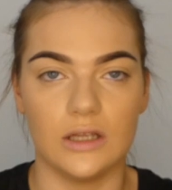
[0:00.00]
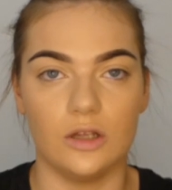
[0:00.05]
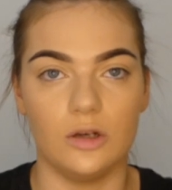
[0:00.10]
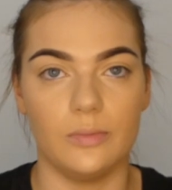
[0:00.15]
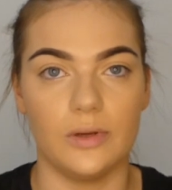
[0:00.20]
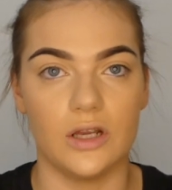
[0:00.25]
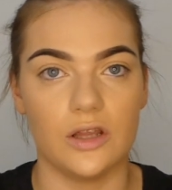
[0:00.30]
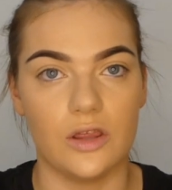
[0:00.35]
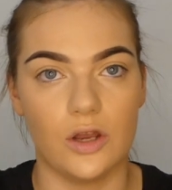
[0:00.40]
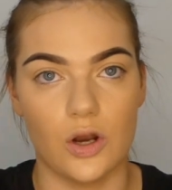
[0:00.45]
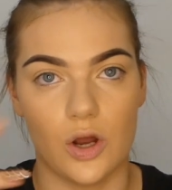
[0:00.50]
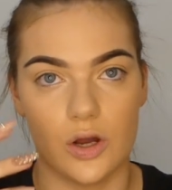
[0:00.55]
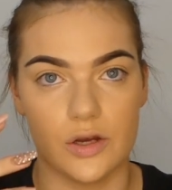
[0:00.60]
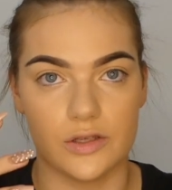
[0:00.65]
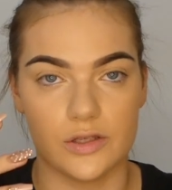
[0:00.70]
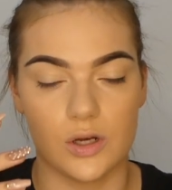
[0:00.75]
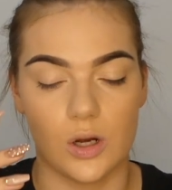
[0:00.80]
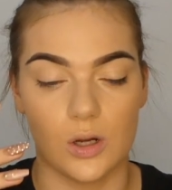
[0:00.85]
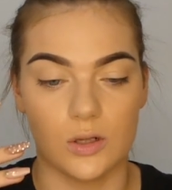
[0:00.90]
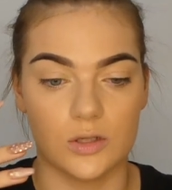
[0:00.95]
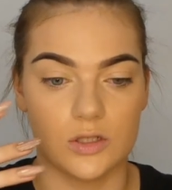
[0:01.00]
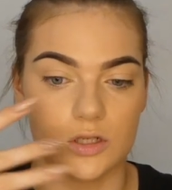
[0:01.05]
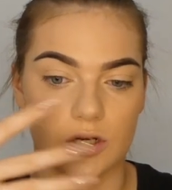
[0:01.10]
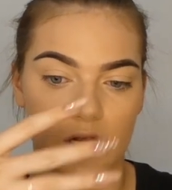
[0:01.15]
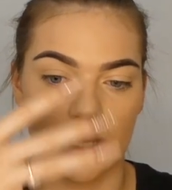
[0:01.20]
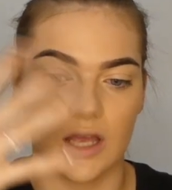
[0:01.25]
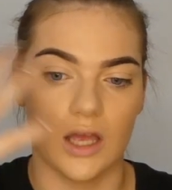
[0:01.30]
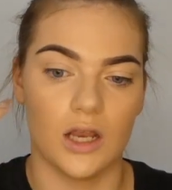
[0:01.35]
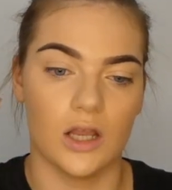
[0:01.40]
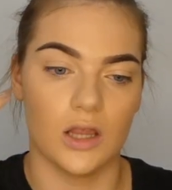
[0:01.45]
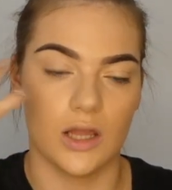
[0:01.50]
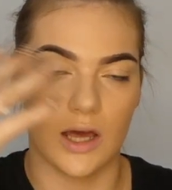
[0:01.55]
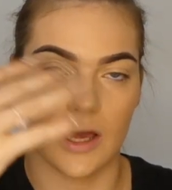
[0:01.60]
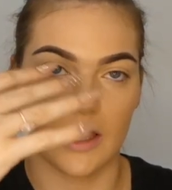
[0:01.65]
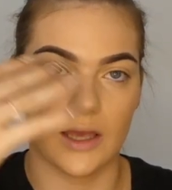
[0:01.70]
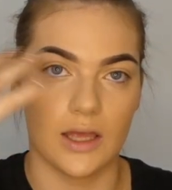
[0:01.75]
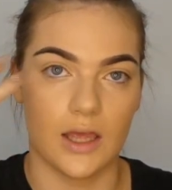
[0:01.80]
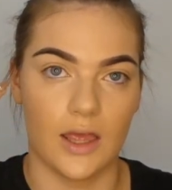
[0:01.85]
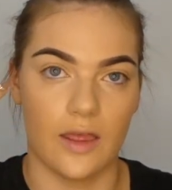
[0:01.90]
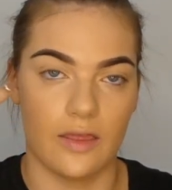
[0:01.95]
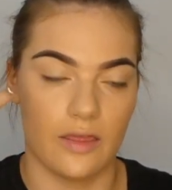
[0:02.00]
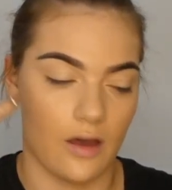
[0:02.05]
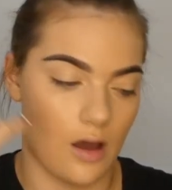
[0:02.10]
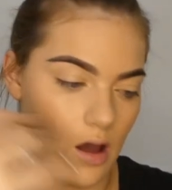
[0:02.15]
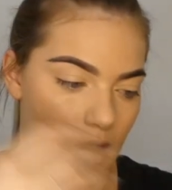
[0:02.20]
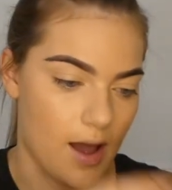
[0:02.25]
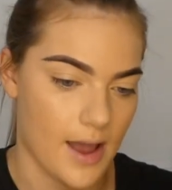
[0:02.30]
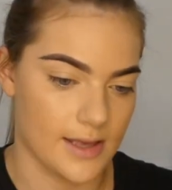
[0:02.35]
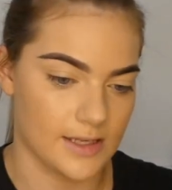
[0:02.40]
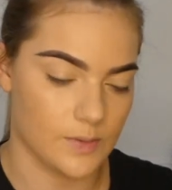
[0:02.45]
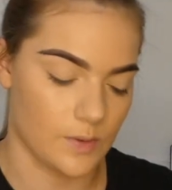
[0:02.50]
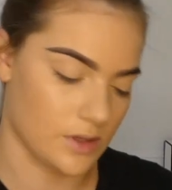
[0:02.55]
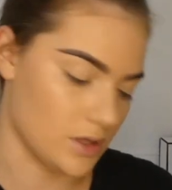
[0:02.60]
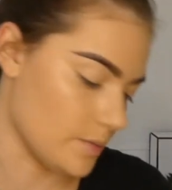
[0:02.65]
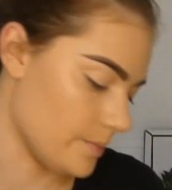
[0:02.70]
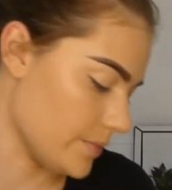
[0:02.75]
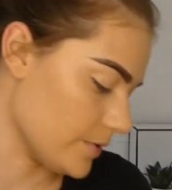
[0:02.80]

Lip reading: a little bit of the nose contouring and like in the eyes with the